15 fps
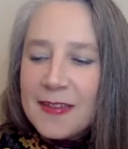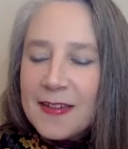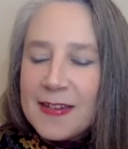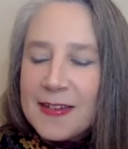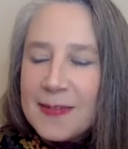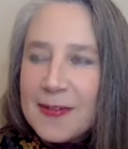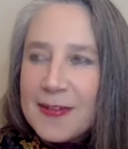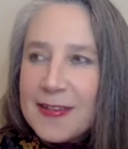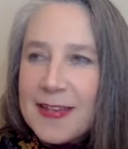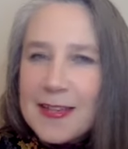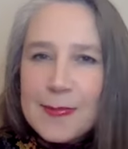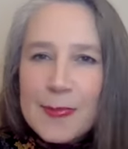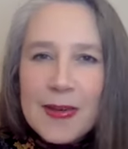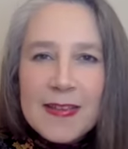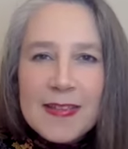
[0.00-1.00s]
I don't want to say
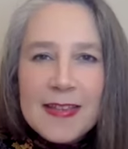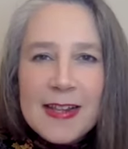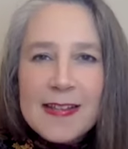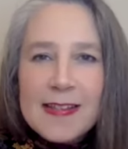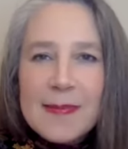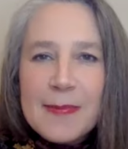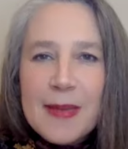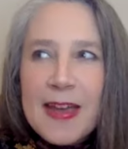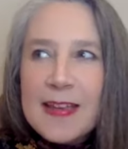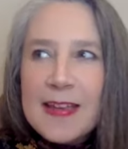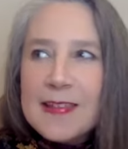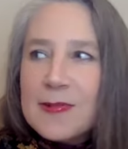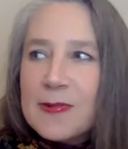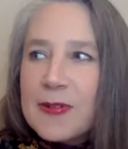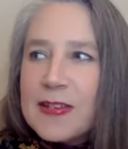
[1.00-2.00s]
it's personality
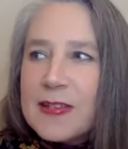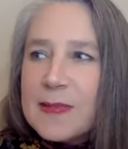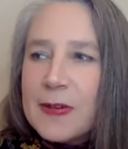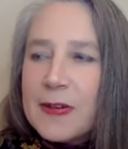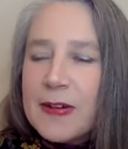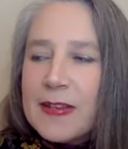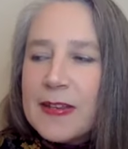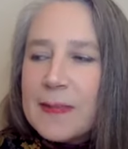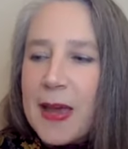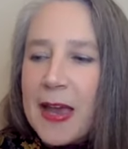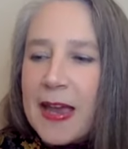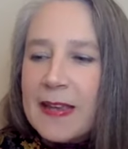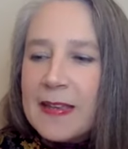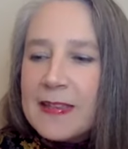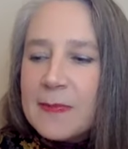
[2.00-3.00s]
based or experience
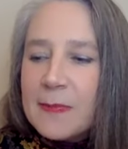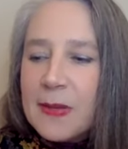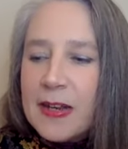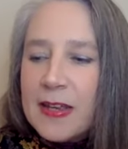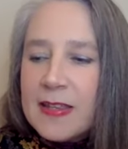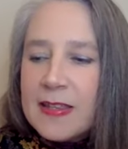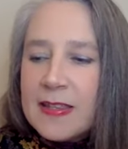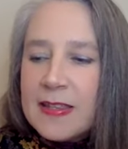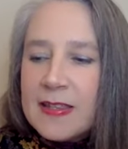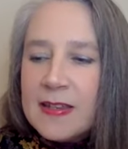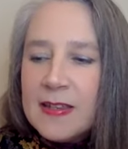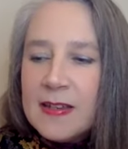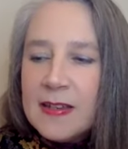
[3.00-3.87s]
based, but it's